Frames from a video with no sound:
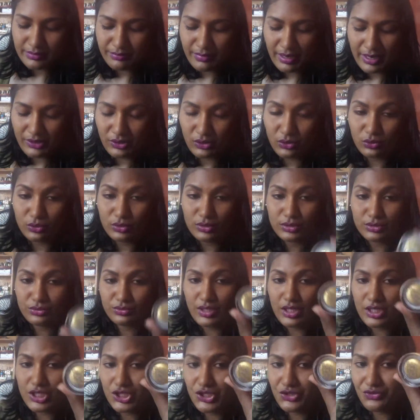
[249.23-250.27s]
my Gold
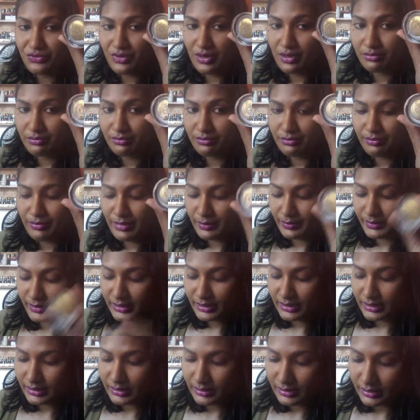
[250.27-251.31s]
Rush from
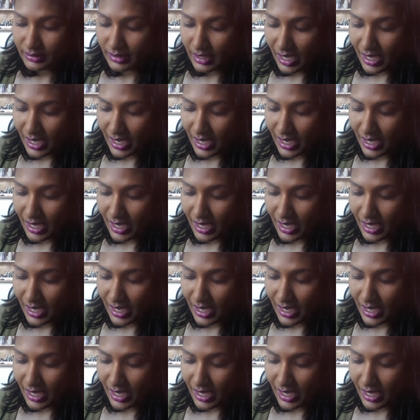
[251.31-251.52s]
Maybelline,